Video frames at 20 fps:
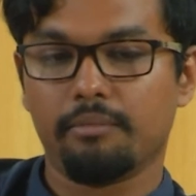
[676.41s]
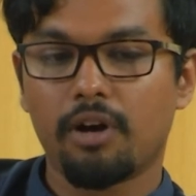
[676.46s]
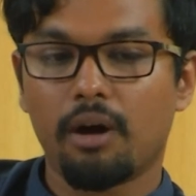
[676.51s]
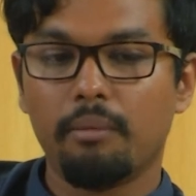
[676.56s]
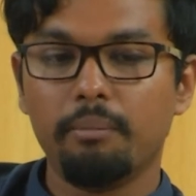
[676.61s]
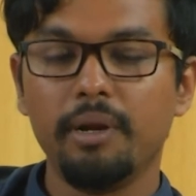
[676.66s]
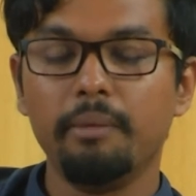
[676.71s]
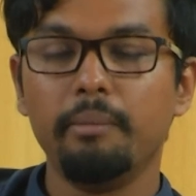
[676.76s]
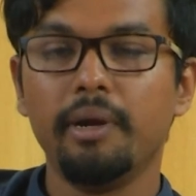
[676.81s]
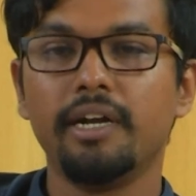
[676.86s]

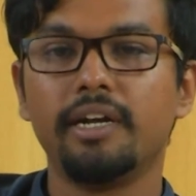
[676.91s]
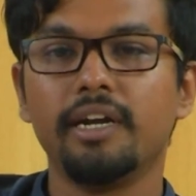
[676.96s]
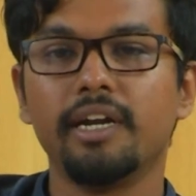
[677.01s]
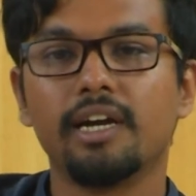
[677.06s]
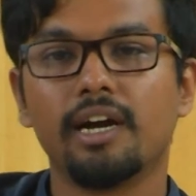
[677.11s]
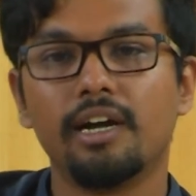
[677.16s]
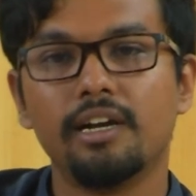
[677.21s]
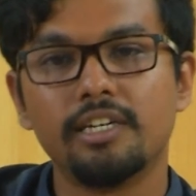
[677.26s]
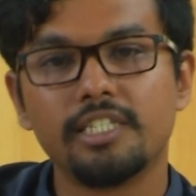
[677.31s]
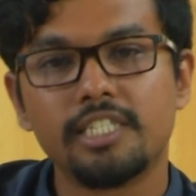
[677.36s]
Complementary
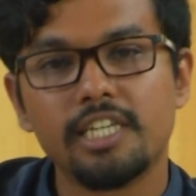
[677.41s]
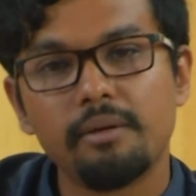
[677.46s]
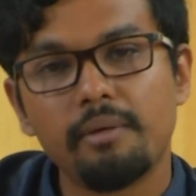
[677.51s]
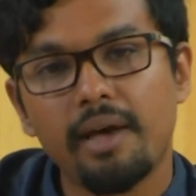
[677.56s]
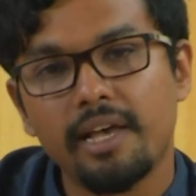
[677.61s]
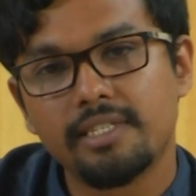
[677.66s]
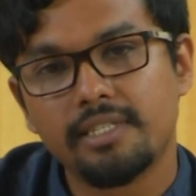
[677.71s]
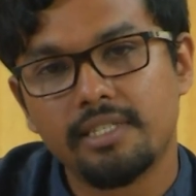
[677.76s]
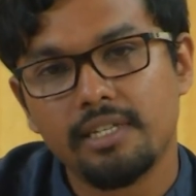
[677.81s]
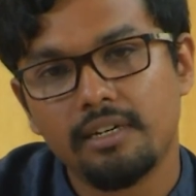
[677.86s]
color scheme,
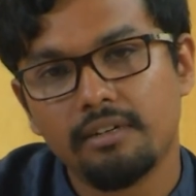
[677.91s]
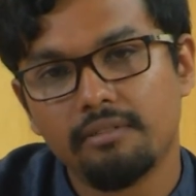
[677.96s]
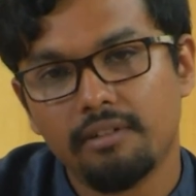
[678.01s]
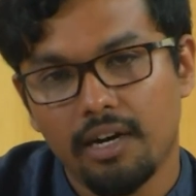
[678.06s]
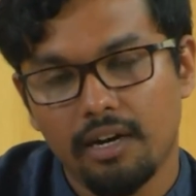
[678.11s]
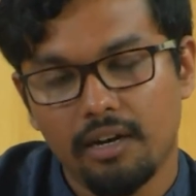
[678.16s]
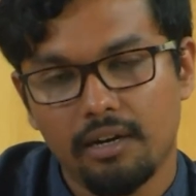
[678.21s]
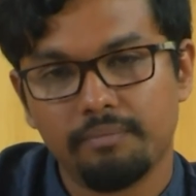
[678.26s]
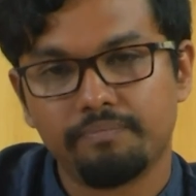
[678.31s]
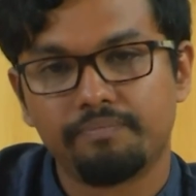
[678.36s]
as
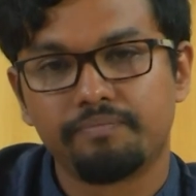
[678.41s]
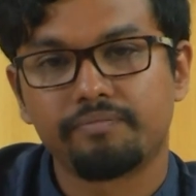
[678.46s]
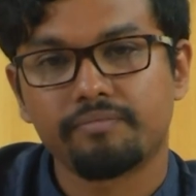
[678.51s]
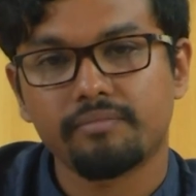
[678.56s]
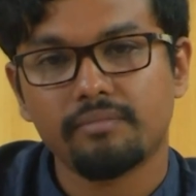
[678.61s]
the